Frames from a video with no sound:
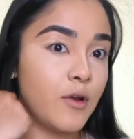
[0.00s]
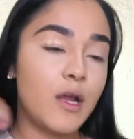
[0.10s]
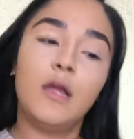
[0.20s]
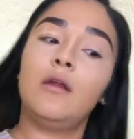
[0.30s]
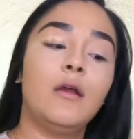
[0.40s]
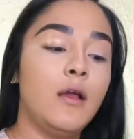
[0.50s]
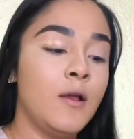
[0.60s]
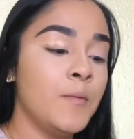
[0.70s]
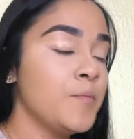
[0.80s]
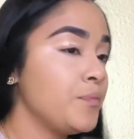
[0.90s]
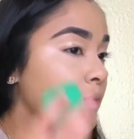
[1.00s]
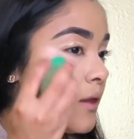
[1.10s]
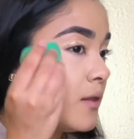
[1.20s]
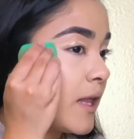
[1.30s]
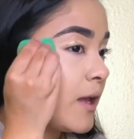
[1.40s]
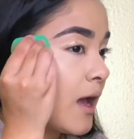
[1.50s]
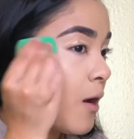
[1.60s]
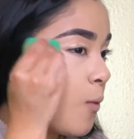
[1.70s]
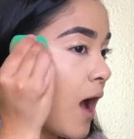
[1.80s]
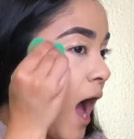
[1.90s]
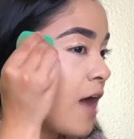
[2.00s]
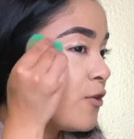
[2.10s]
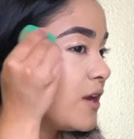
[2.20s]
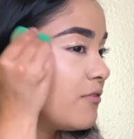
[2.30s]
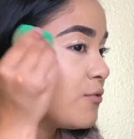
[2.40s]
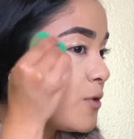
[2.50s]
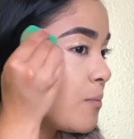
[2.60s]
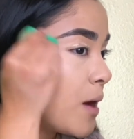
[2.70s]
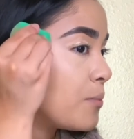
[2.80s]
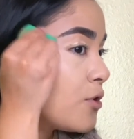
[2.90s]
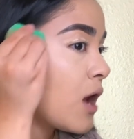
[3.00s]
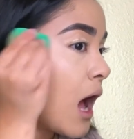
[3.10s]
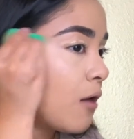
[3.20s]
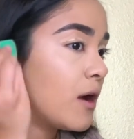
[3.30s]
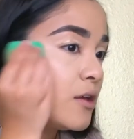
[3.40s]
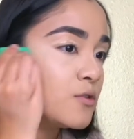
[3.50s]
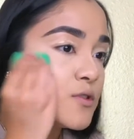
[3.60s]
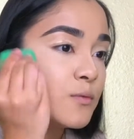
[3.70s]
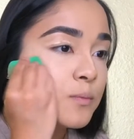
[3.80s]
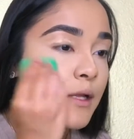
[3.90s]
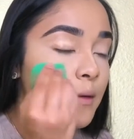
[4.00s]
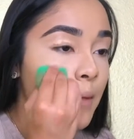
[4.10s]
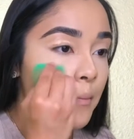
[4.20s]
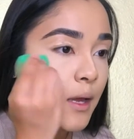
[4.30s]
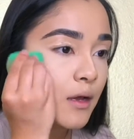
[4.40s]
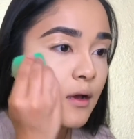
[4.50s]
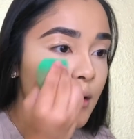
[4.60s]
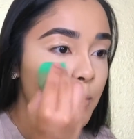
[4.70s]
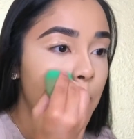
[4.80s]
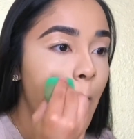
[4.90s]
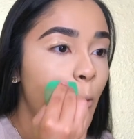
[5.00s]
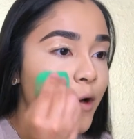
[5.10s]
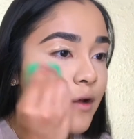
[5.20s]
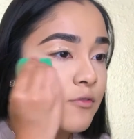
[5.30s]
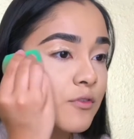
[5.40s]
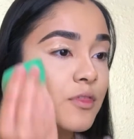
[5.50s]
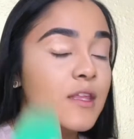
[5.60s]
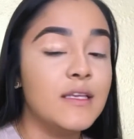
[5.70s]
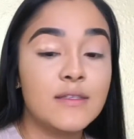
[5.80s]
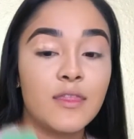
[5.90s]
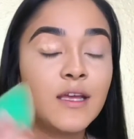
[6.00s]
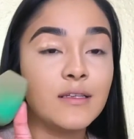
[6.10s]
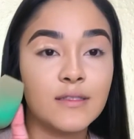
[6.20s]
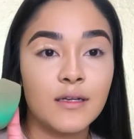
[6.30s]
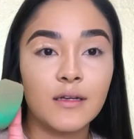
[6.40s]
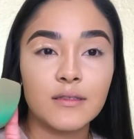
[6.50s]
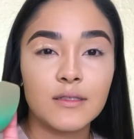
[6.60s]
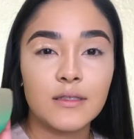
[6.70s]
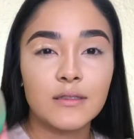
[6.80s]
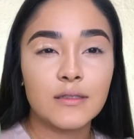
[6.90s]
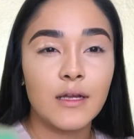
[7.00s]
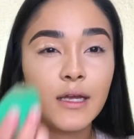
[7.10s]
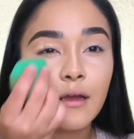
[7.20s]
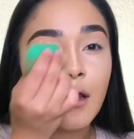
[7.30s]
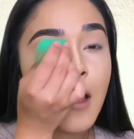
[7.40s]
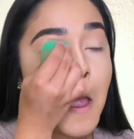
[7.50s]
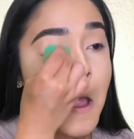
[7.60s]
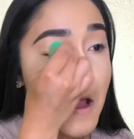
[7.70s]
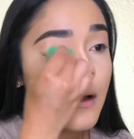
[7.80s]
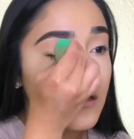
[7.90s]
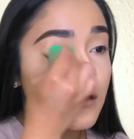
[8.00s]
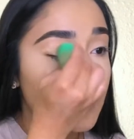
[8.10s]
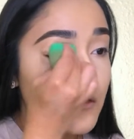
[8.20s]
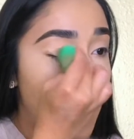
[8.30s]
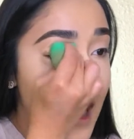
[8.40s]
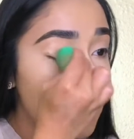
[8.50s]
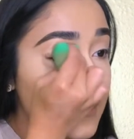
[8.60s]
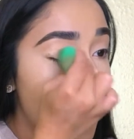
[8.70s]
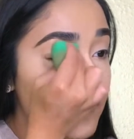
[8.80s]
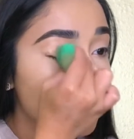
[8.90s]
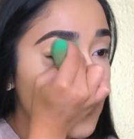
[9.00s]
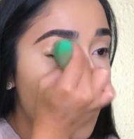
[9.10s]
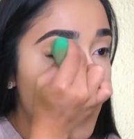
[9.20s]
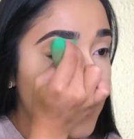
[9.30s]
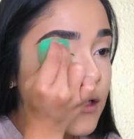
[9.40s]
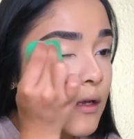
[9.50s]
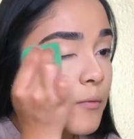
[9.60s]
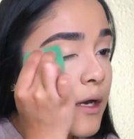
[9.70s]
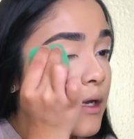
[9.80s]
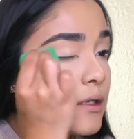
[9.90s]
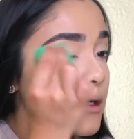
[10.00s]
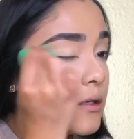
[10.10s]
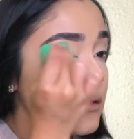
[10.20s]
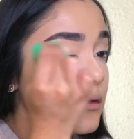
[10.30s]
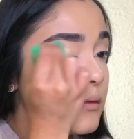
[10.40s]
right. Like, I don't even remember how I used to blend my makeup whenever these things didn't exist. Like, girl, I have no idea what I did.